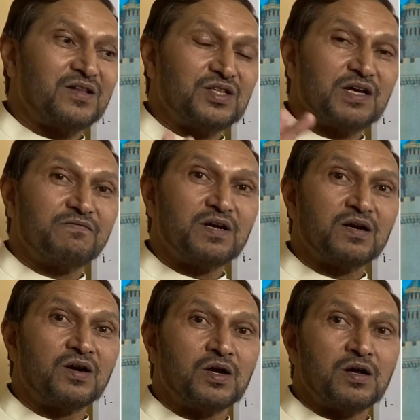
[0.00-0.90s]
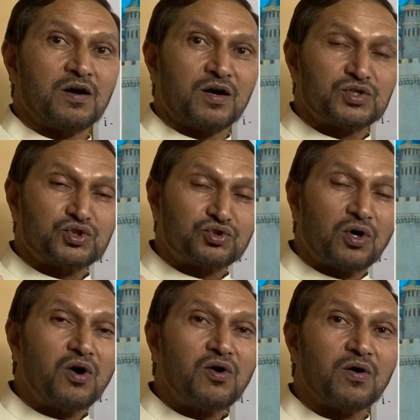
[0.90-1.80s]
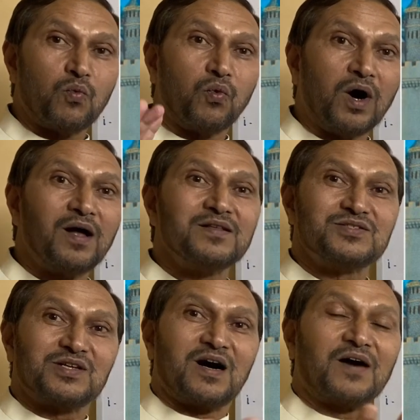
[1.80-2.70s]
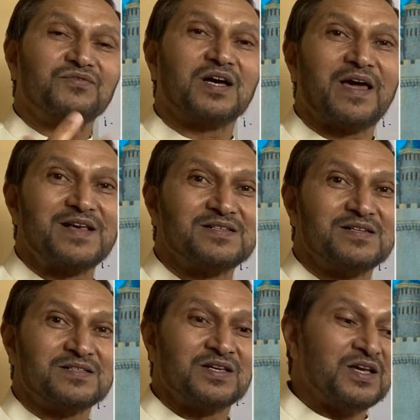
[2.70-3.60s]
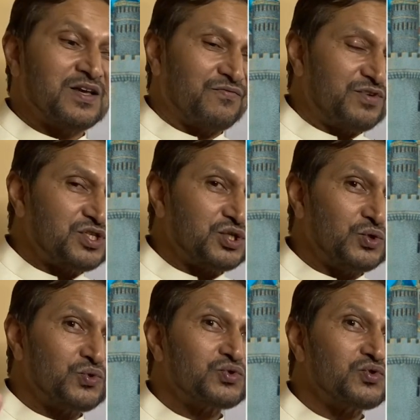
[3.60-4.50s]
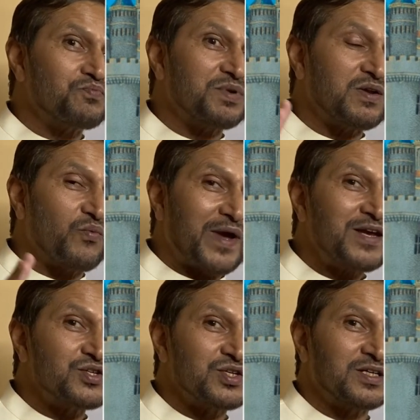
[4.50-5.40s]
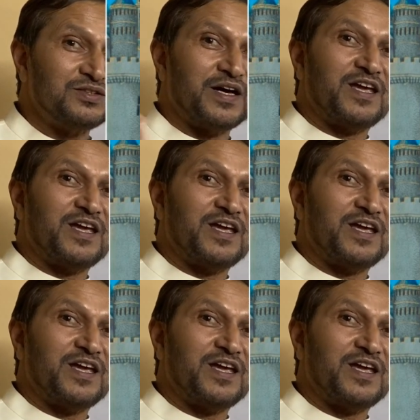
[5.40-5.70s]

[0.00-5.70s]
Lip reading: there were strong walls of the castles which used to prevent the